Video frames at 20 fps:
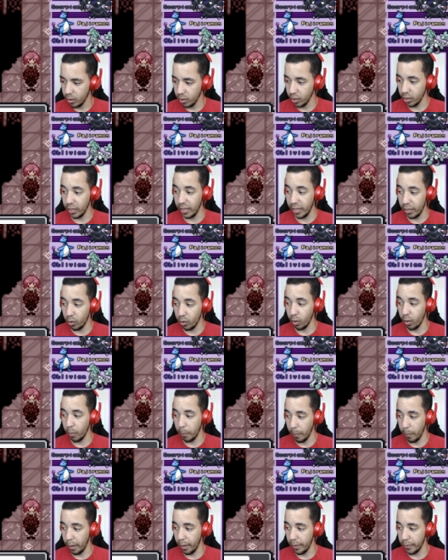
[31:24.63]
Literal
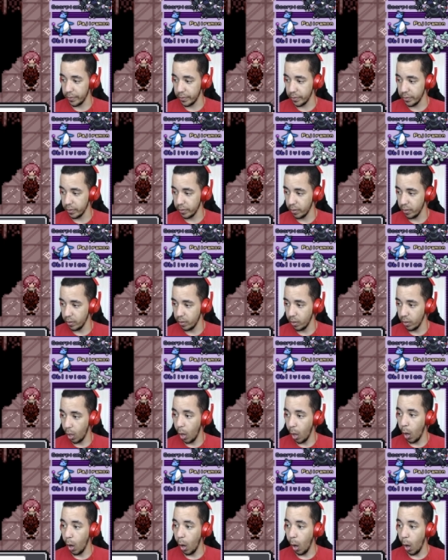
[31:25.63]
months.
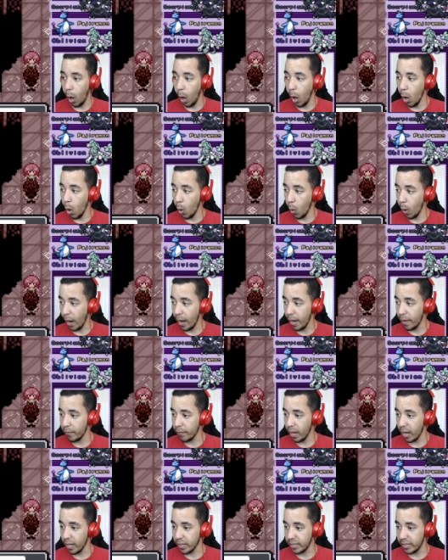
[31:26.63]
Oh, I have
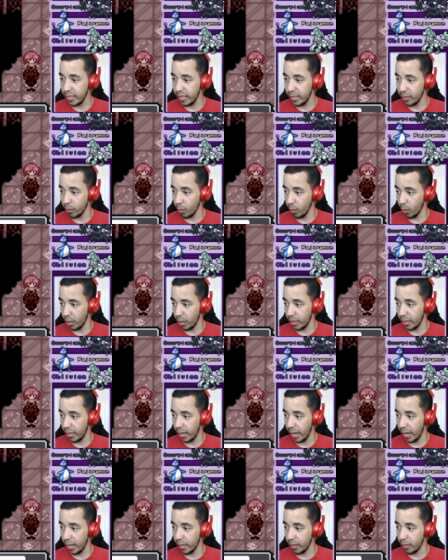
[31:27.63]
not seen Laura
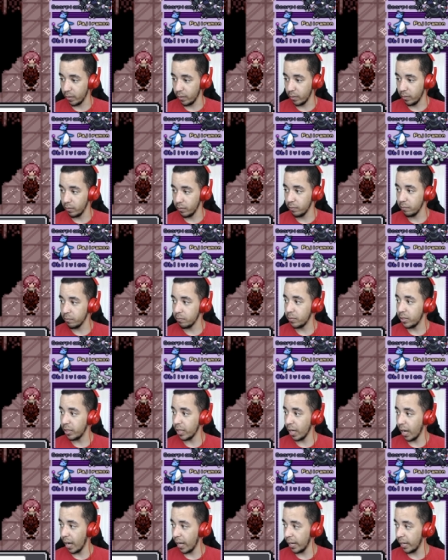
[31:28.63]
yet.
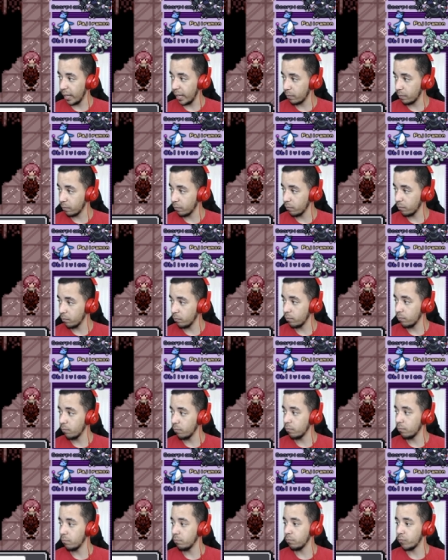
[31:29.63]
Got it.
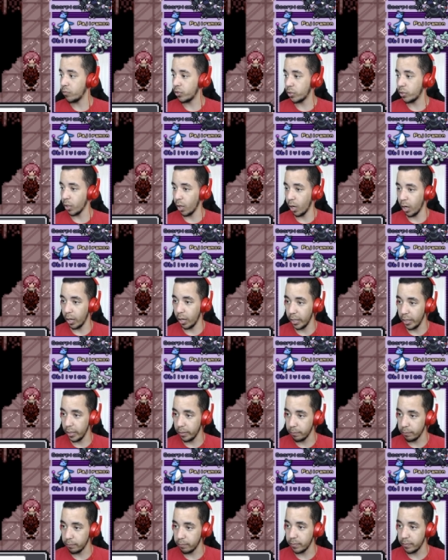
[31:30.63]

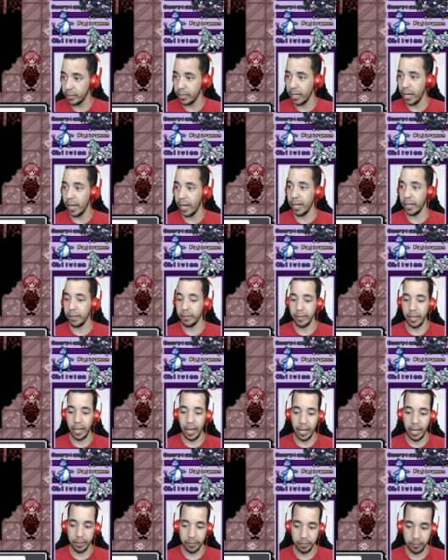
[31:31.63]
Sorry. Dang,
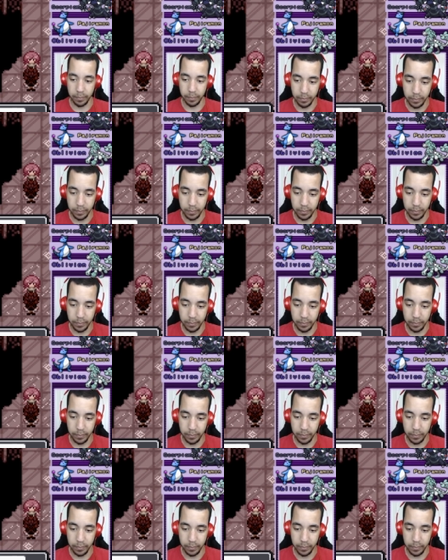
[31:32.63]
that.